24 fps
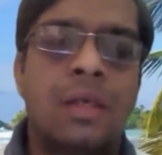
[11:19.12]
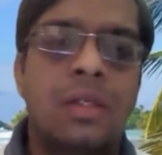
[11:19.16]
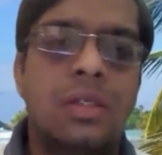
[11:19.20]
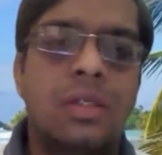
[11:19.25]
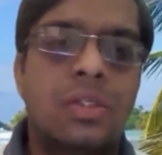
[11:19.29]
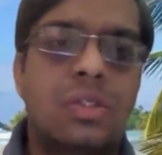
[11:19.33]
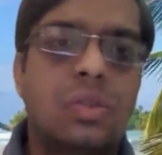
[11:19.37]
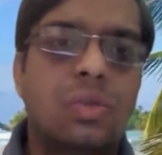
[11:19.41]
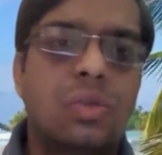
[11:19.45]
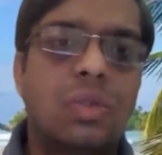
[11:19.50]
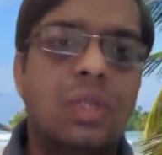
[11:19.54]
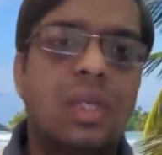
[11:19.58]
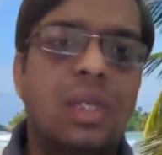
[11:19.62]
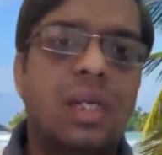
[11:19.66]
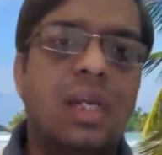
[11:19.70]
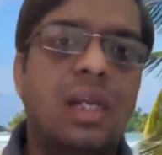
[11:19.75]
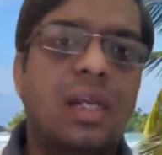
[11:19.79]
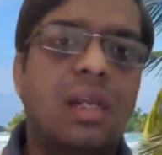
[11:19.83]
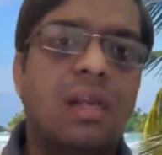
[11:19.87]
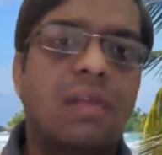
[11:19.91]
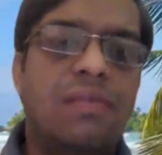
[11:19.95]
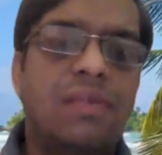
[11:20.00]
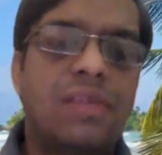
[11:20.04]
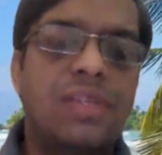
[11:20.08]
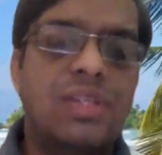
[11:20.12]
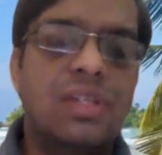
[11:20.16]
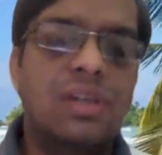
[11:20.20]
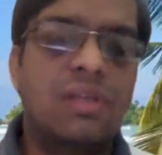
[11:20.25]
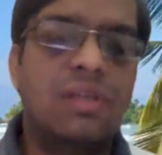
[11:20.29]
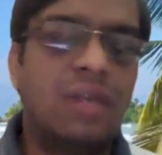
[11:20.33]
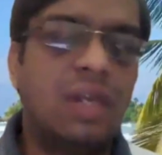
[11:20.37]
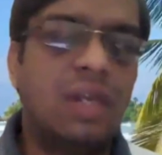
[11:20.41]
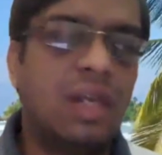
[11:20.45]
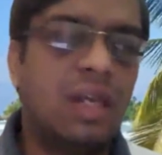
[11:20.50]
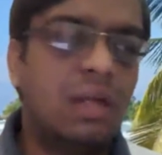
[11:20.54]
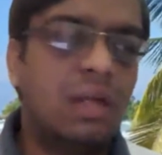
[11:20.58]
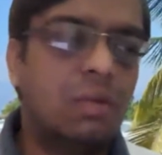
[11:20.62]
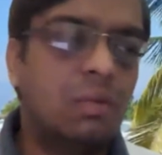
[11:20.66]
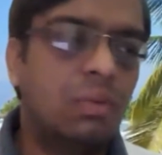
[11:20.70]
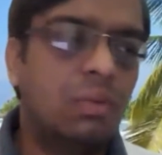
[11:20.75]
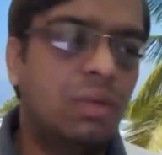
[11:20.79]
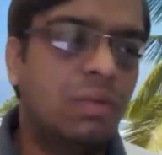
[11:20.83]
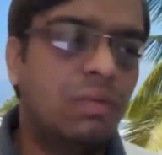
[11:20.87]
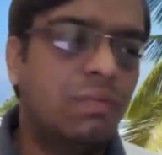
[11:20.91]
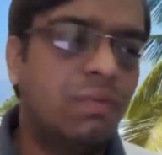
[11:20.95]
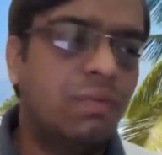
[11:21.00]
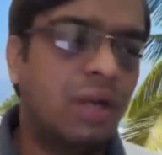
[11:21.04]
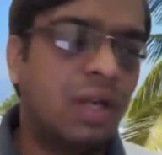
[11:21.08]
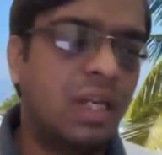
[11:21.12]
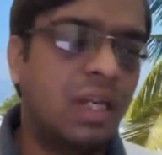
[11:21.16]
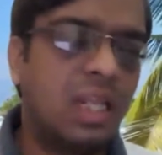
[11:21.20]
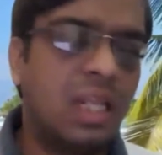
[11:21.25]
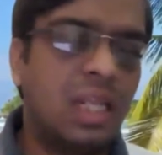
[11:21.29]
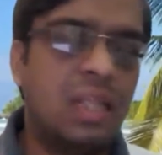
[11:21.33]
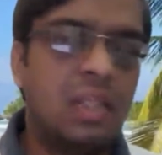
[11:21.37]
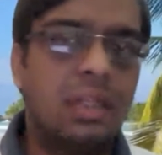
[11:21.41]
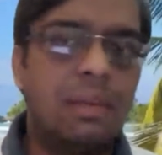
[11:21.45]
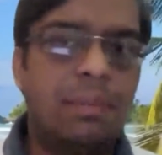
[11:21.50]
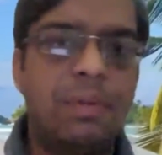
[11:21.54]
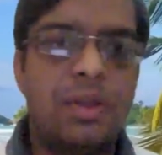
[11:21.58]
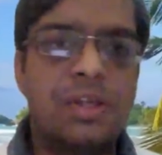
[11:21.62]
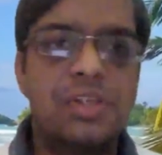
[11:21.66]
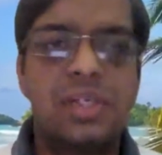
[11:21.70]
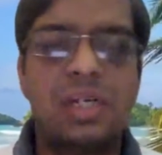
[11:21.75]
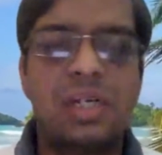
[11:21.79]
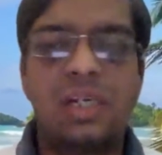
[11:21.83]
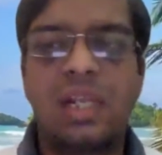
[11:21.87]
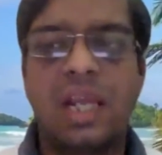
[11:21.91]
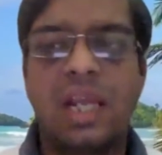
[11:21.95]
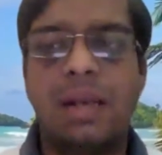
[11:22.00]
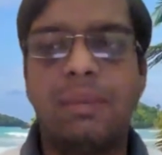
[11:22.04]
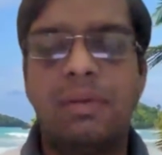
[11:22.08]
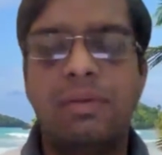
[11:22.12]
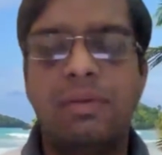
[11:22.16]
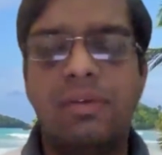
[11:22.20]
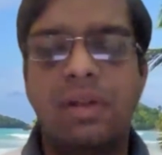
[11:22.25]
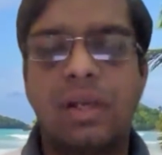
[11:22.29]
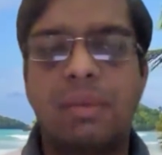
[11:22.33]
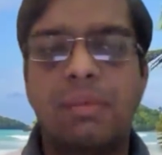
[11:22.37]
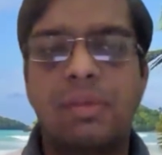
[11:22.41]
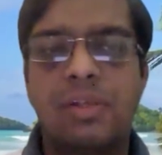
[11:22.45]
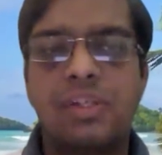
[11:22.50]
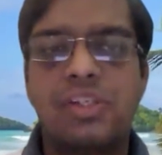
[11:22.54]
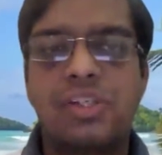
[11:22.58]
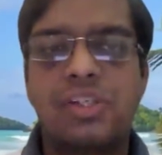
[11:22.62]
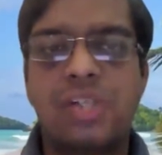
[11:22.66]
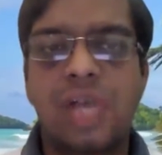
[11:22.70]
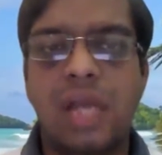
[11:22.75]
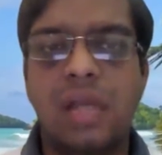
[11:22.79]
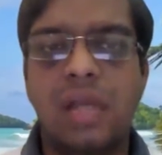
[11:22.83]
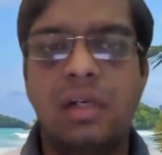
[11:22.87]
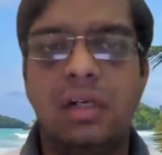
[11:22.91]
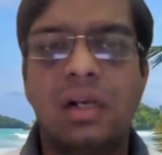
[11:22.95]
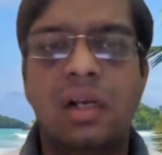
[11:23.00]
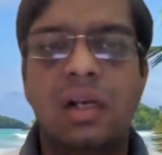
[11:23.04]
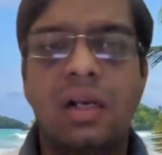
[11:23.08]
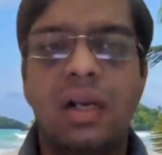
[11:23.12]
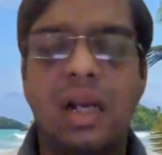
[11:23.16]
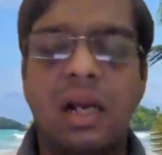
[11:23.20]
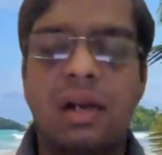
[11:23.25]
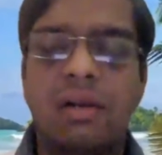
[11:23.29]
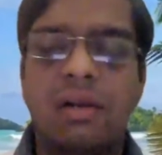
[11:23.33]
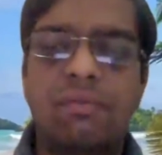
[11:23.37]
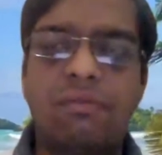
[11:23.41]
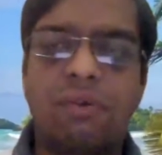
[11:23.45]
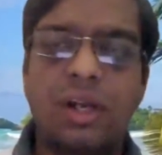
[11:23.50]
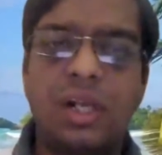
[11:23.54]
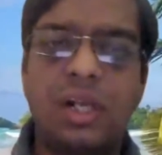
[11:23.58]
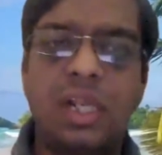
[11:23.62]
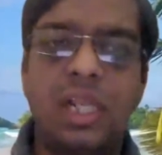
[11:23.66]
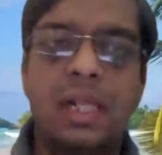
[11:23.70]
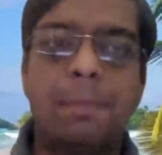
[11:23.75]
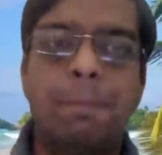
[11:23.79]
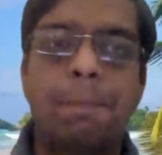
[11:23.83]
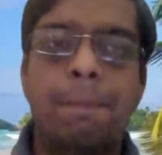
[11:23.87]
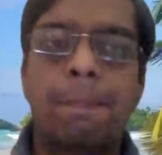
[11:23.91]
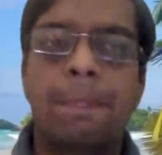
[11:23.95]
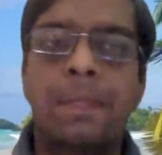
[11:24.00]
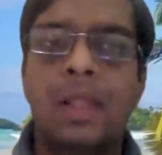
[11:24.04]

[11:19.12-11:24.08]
So the clinical feature will include fatigue. The patient can be very much tired and fatigued.